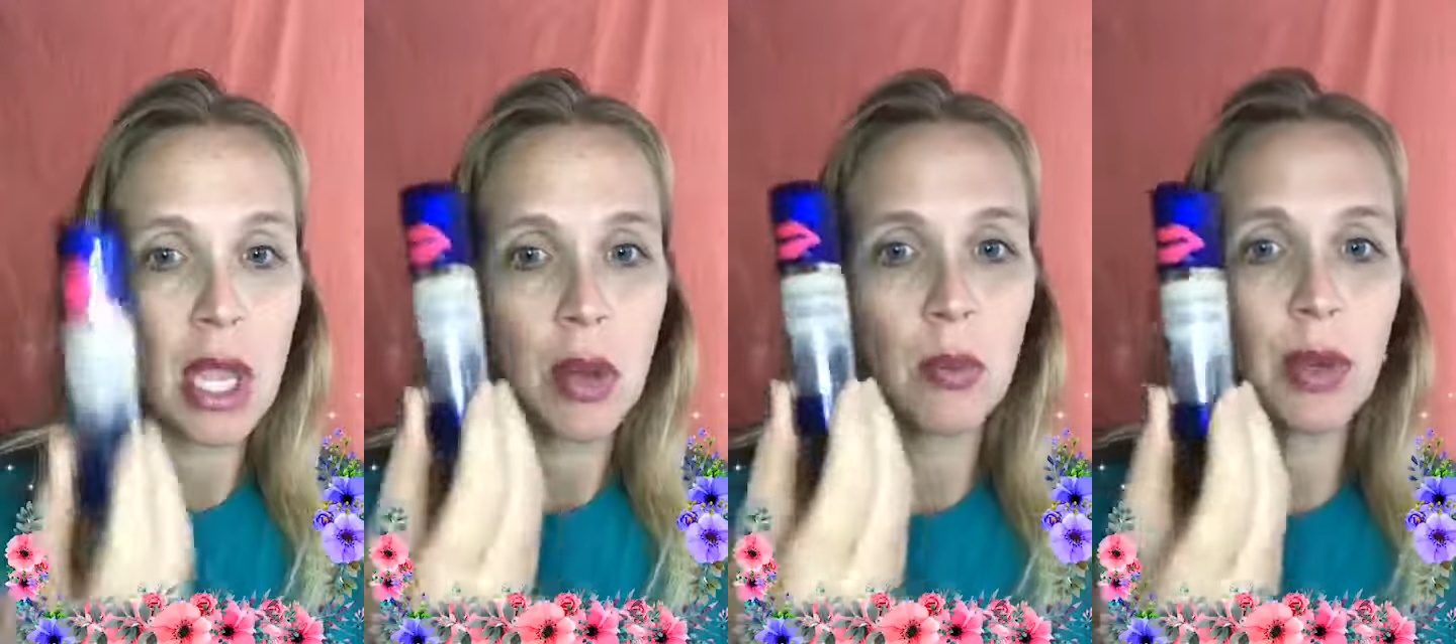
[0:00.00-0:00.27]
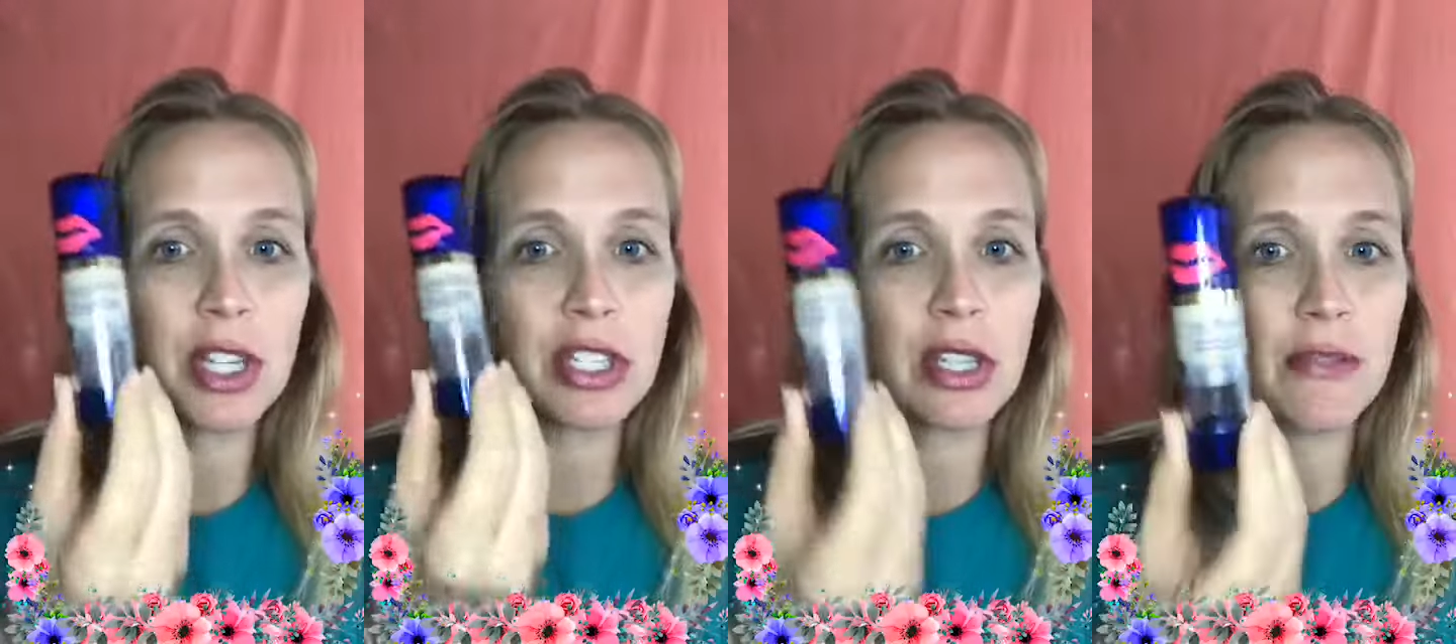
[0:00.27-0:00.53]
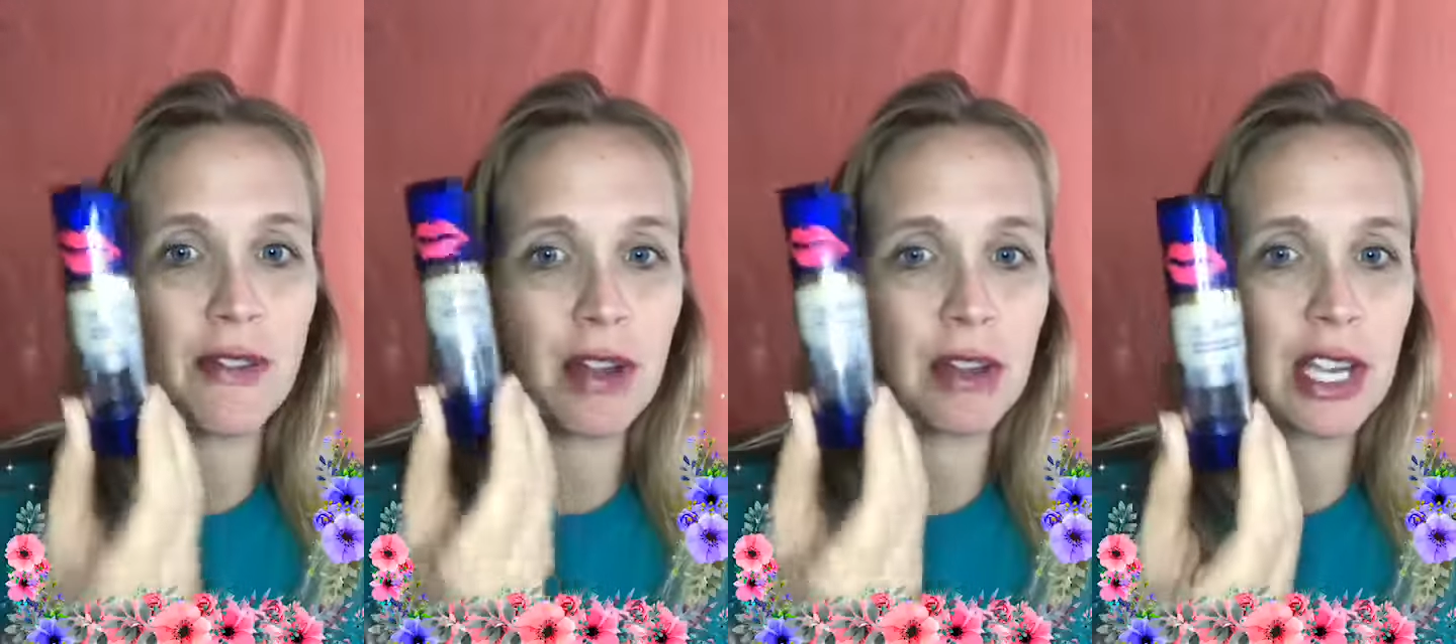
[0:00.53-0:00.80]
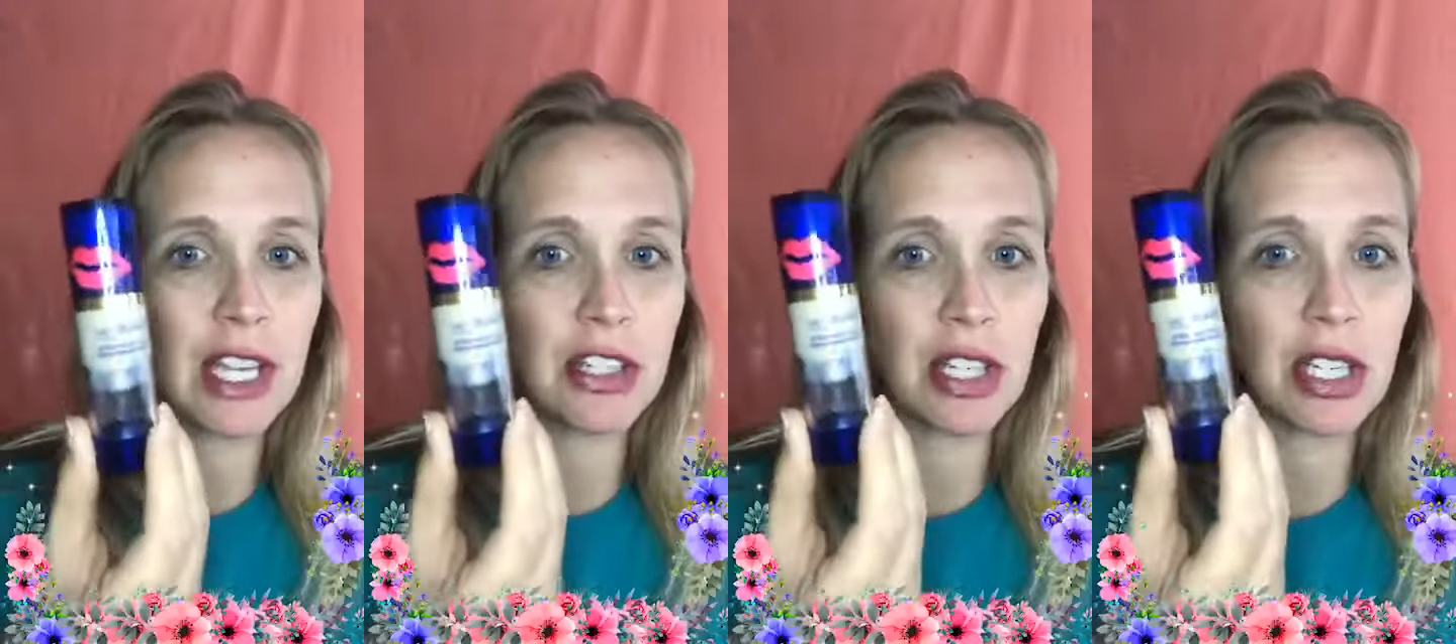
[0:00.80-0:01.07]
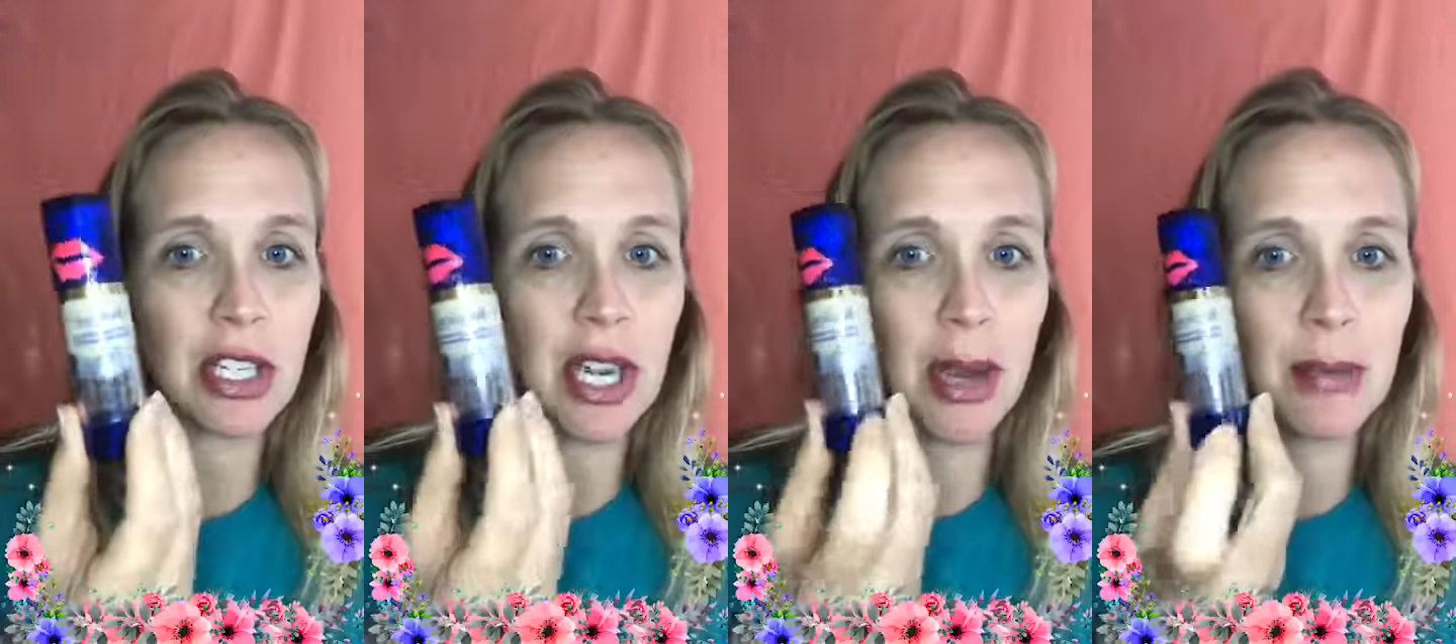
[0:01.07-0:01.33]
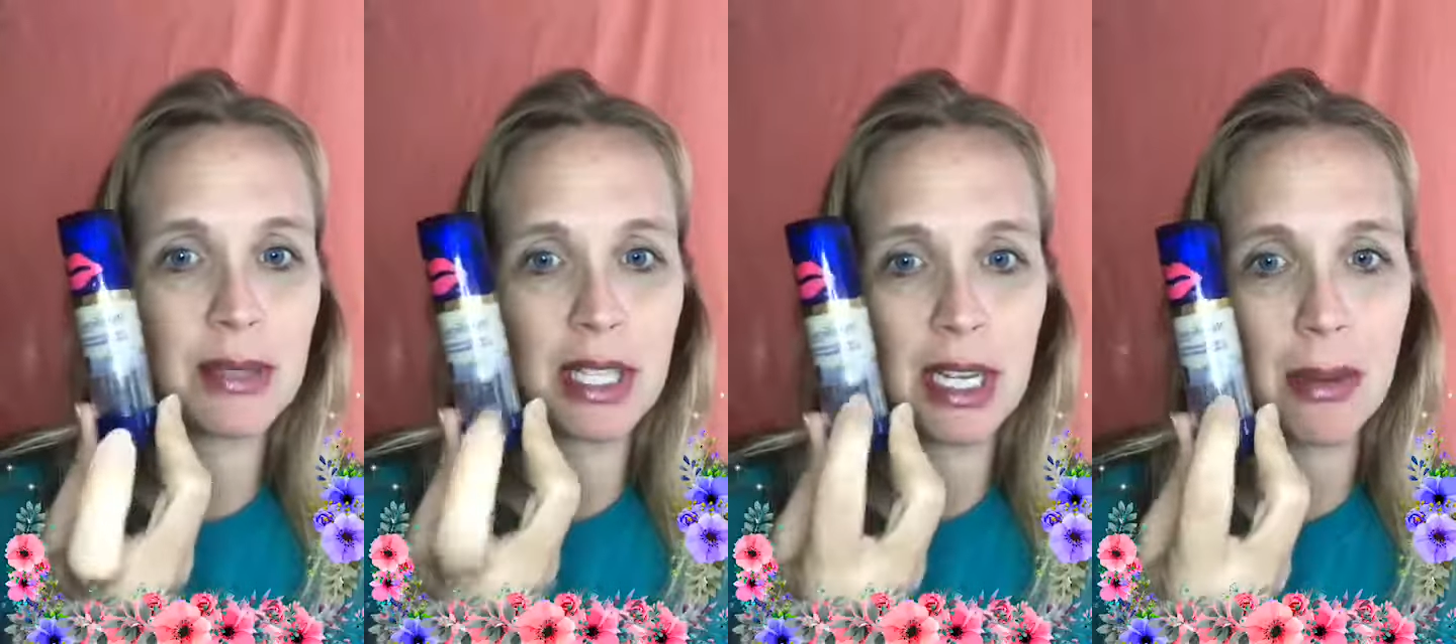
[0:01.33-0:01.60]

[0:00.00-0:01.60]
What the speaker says: which the foundation comes in